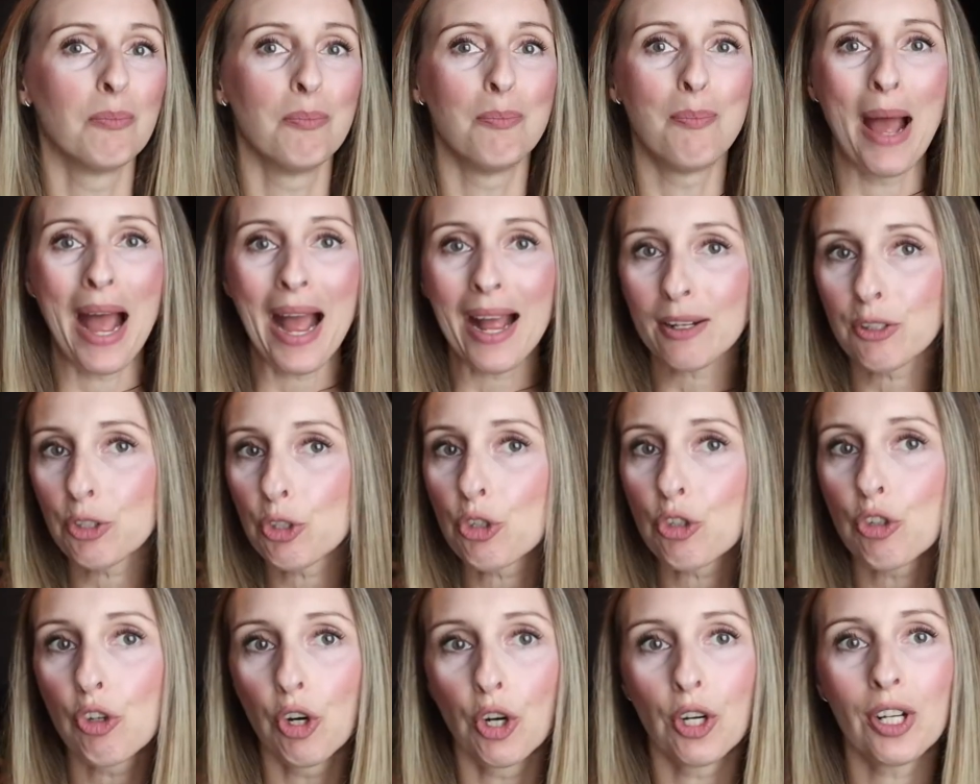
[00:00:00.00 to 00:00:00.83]

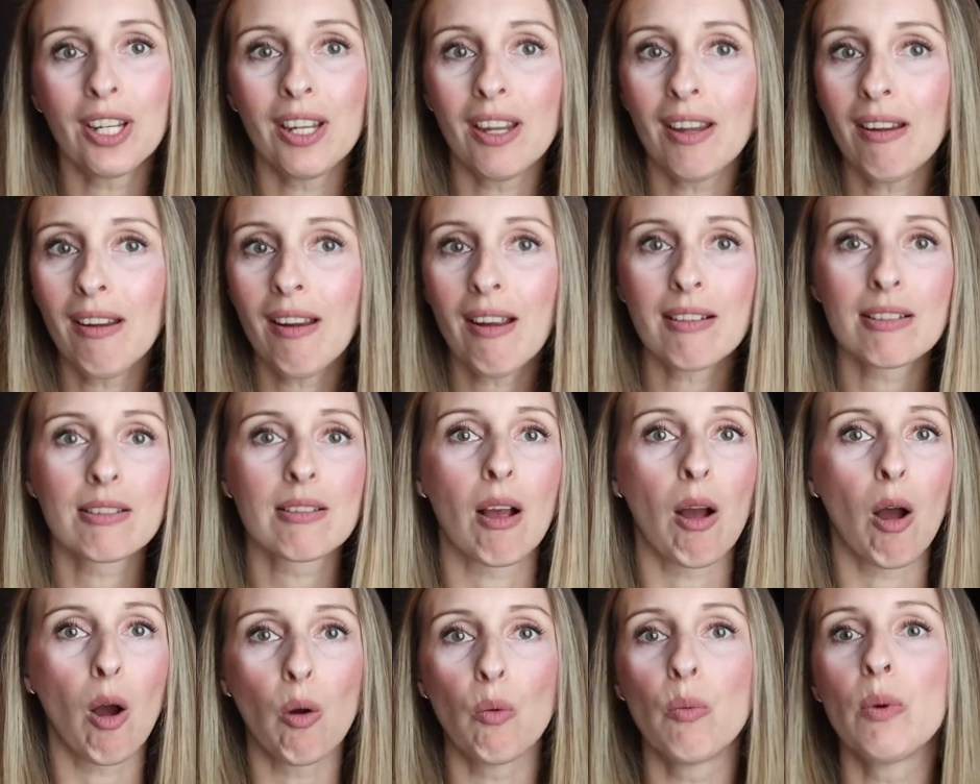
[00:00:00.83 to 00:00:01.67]
Batch cooking has
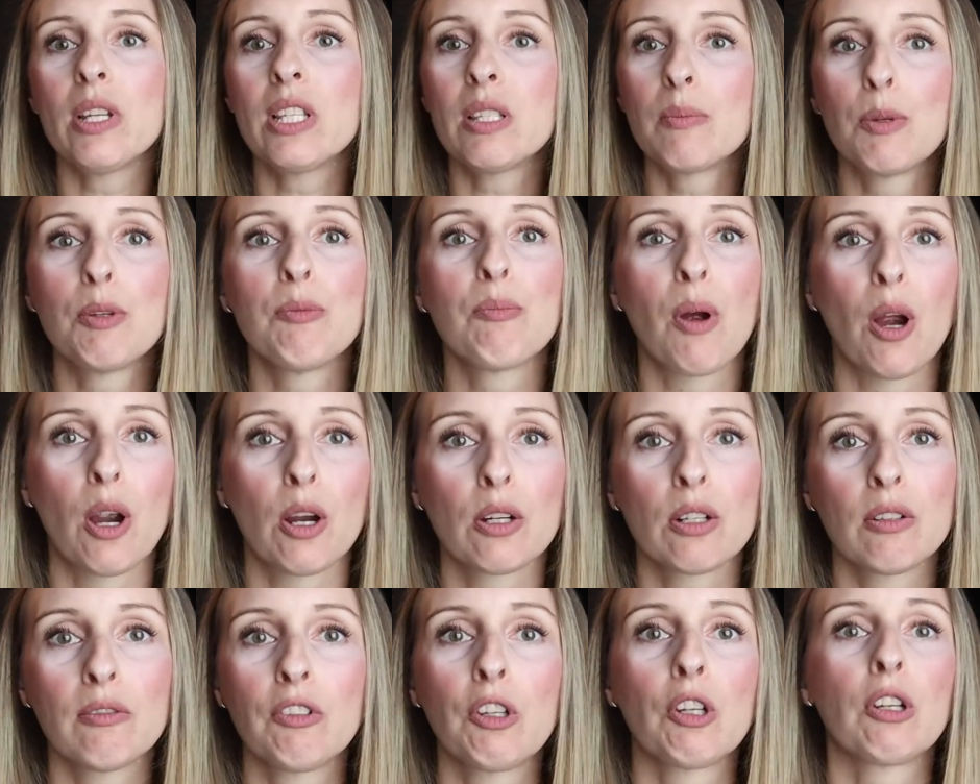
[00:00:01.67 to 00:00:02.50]
always been
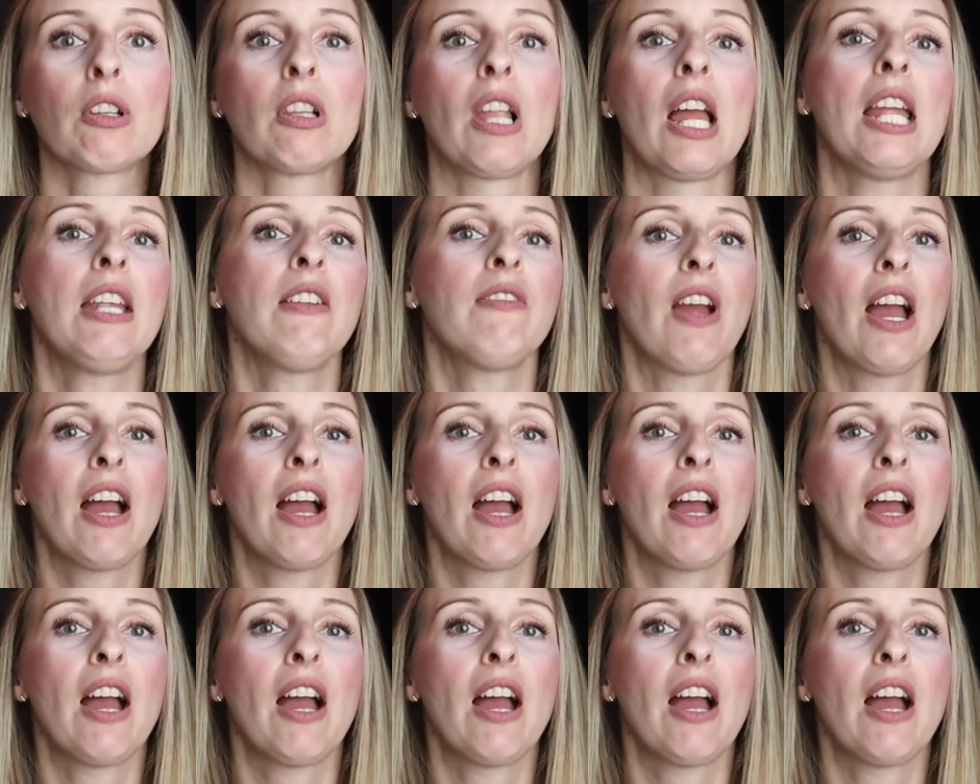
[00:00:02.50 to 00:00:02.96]
part of your life.